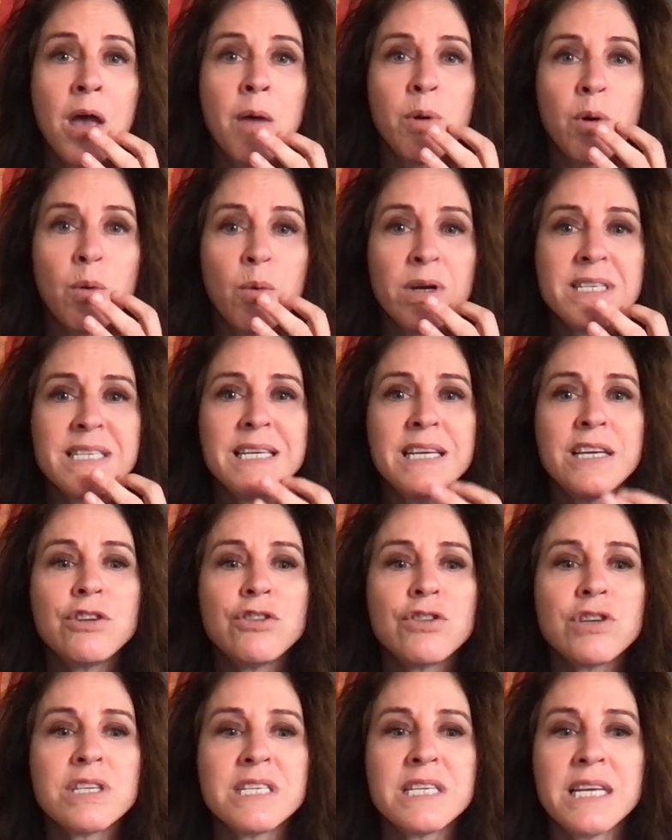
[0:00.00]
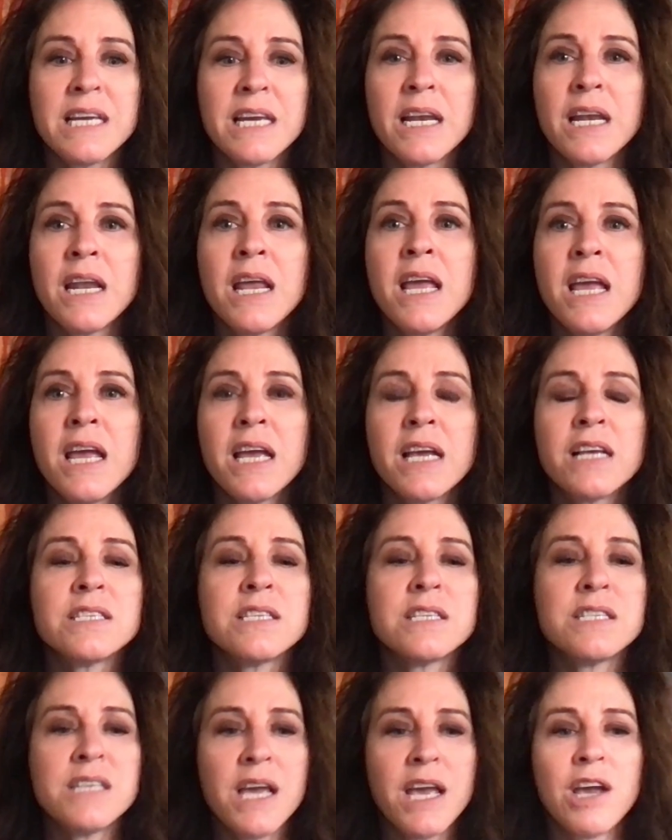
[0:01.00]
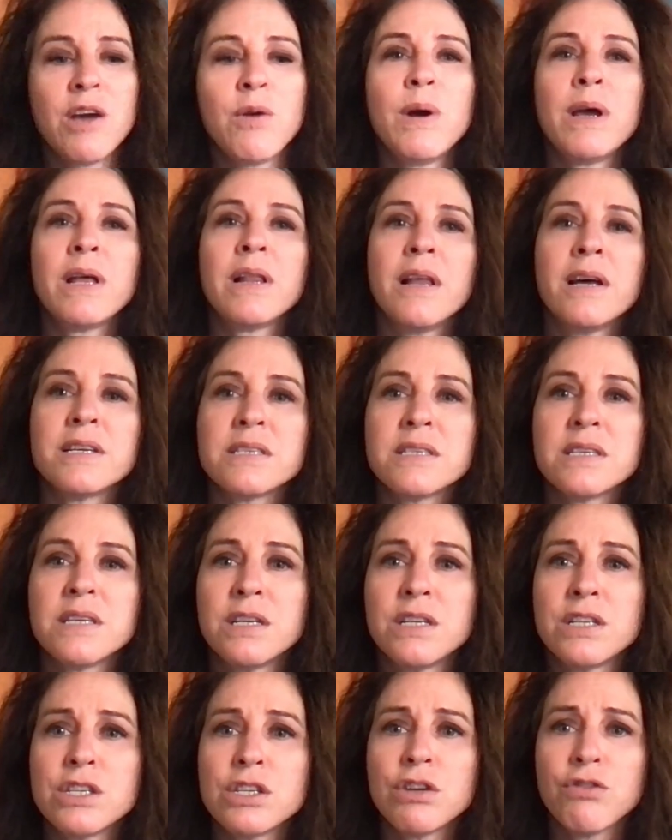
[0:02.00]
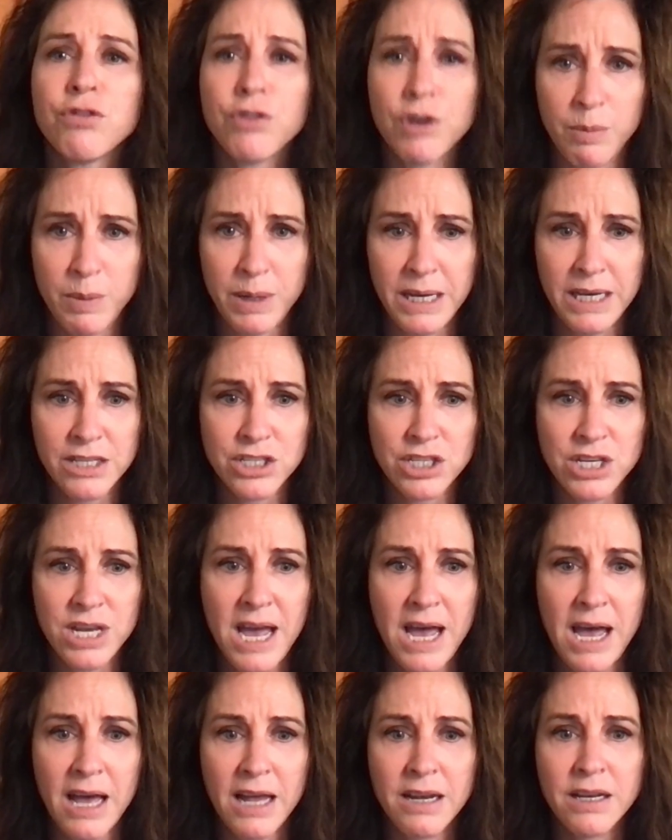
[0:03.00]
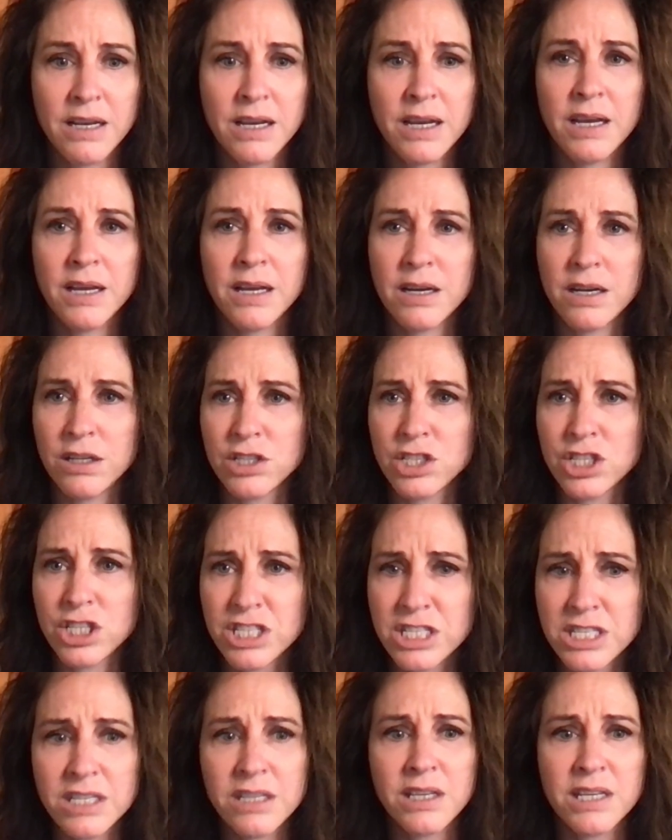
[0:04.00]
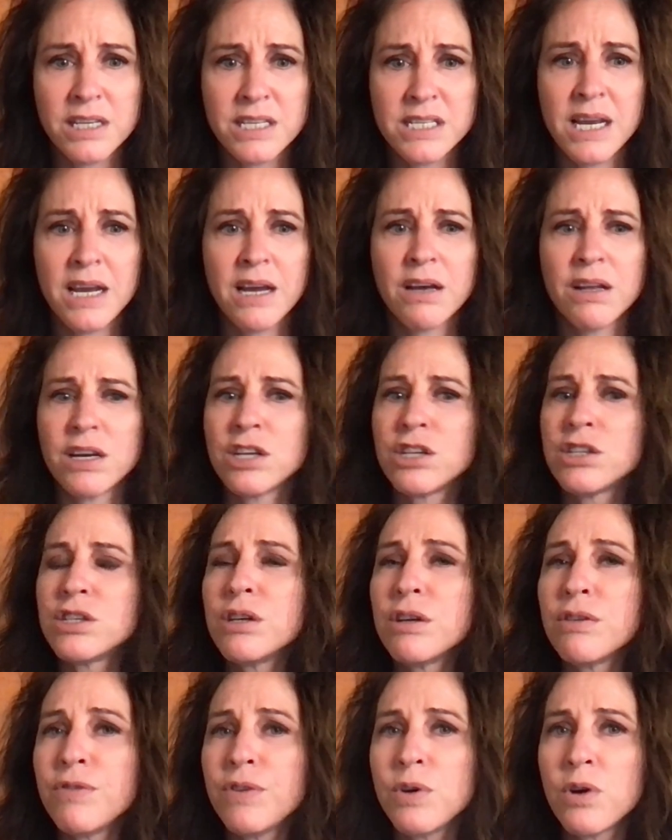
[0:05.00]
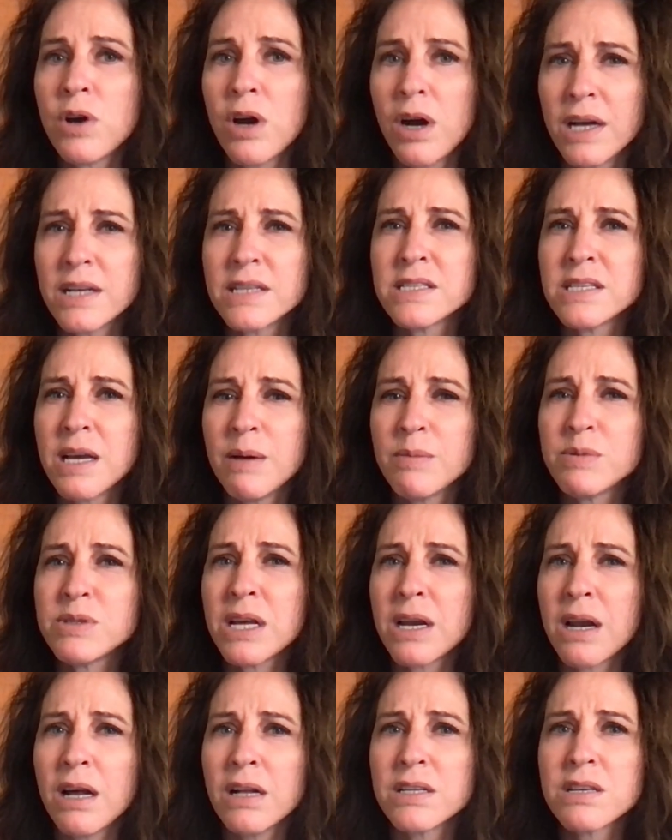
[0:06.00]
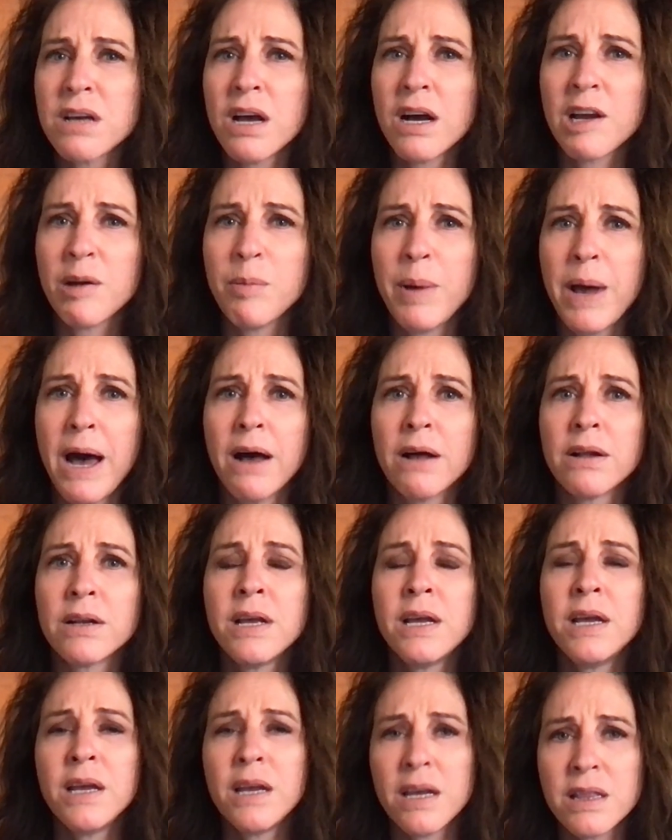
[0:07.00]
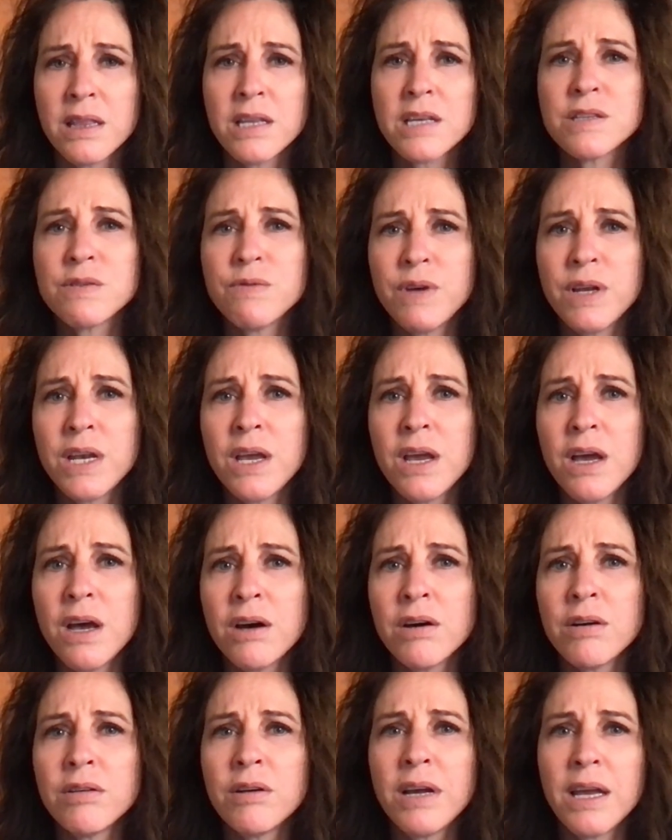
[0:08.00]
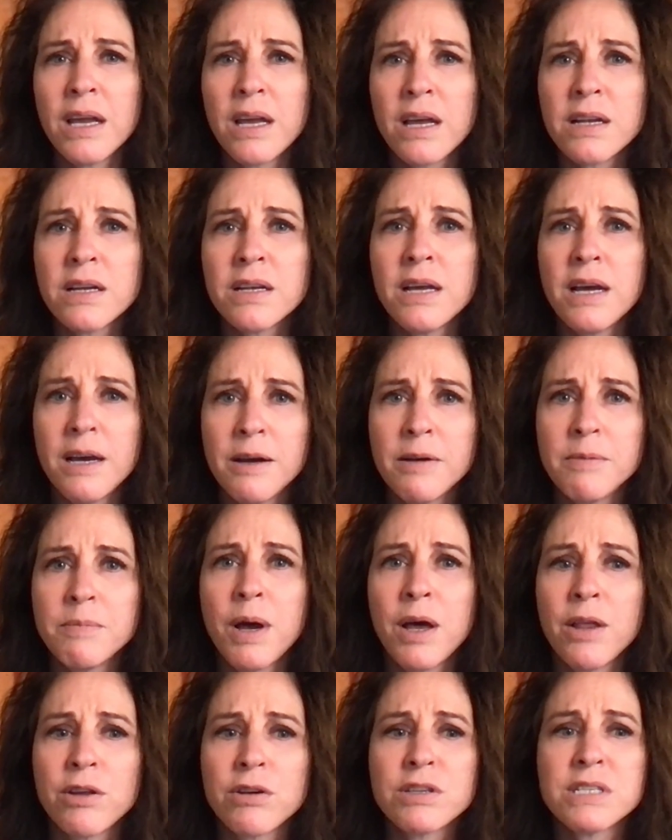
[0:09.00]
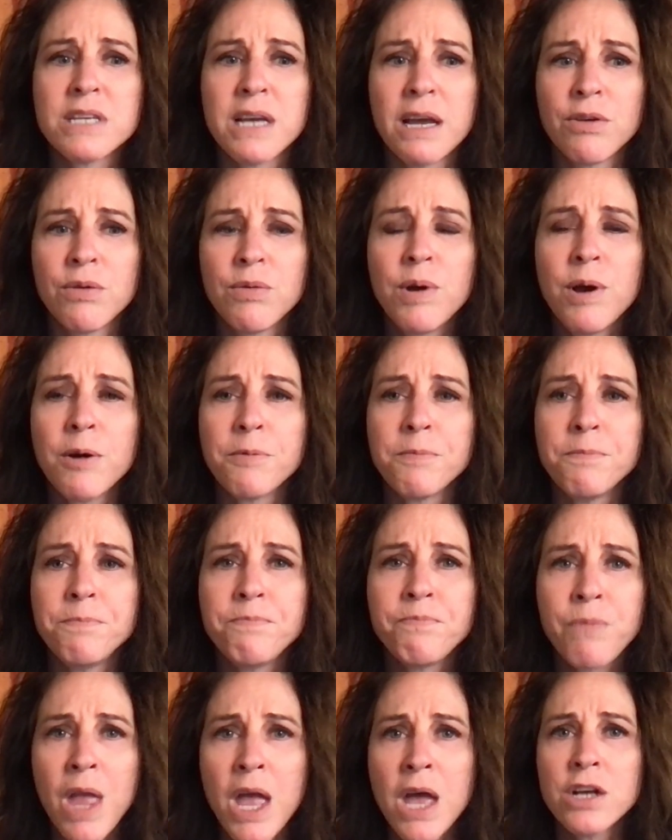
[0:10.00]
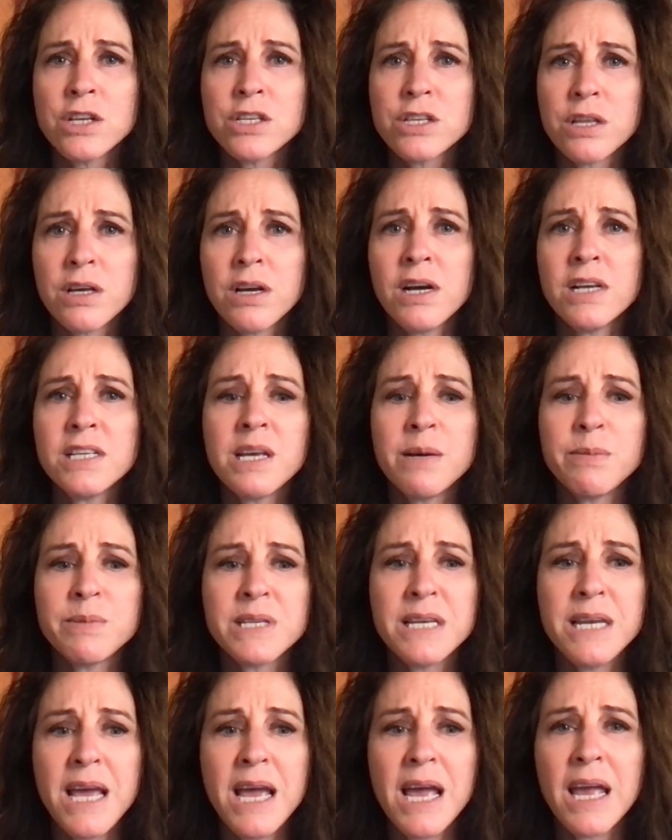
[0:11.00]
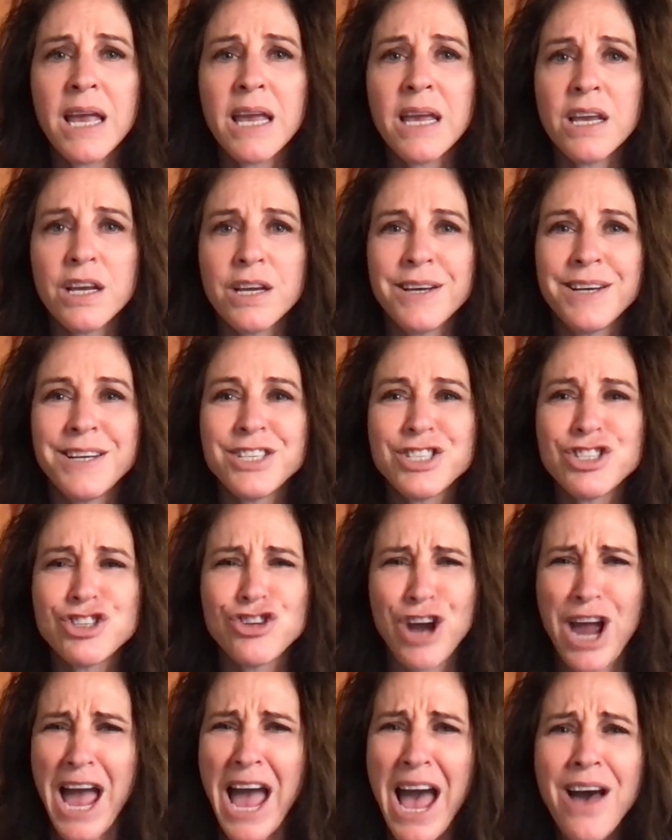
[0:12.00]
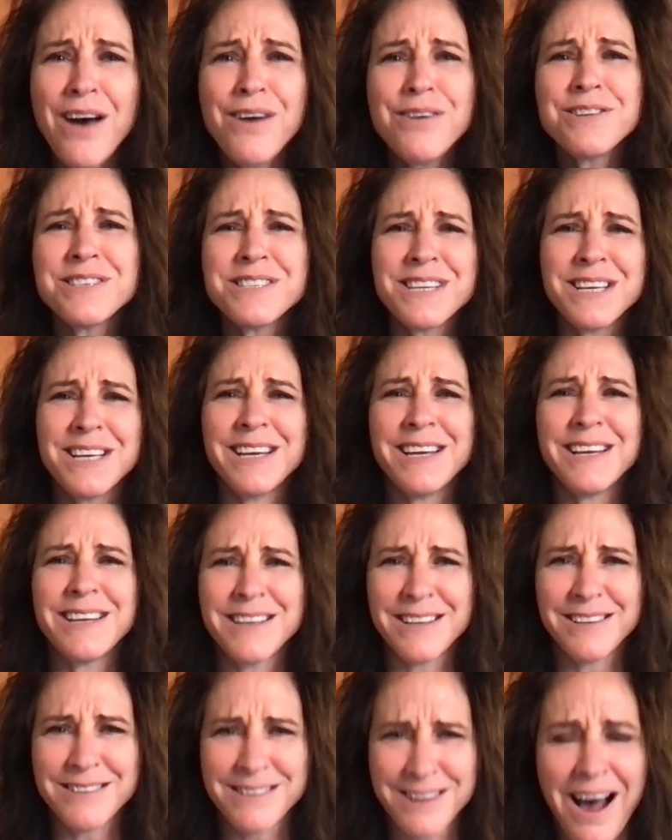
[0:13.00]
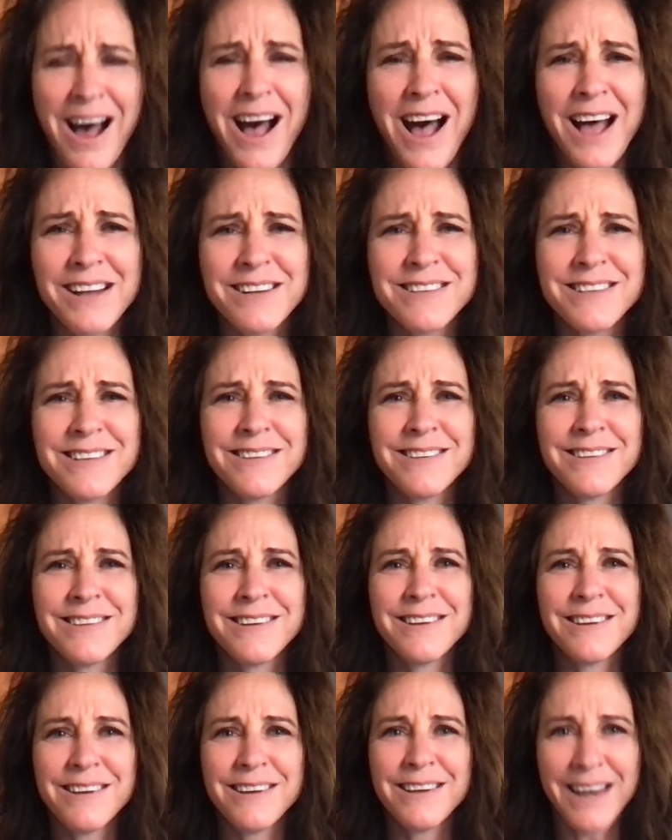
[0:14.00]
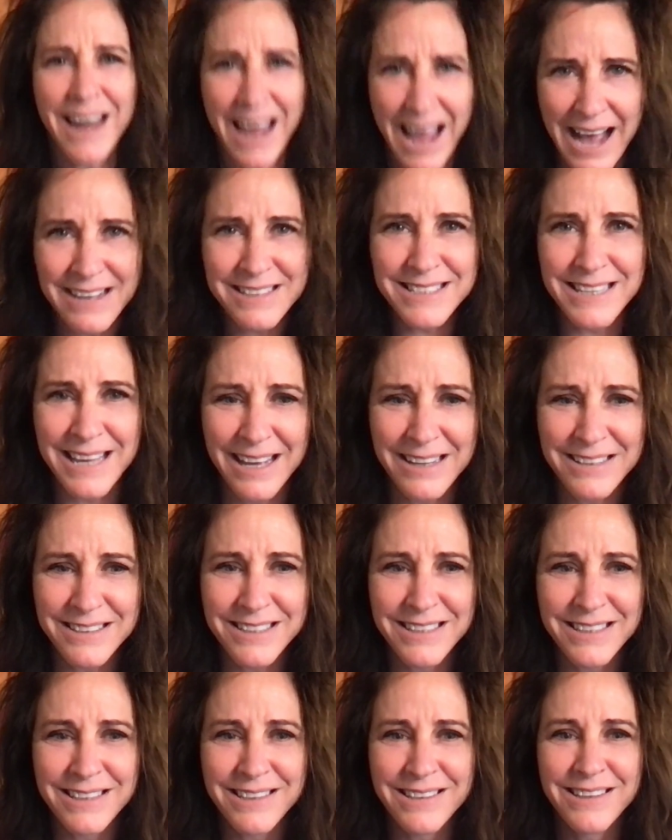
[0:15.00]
But what's interesting is the takeaway lessons from each dad. And I'll distill it down into a few concepts that I'll talk about in this video and others down the road. So the concept today is your house is not an asset.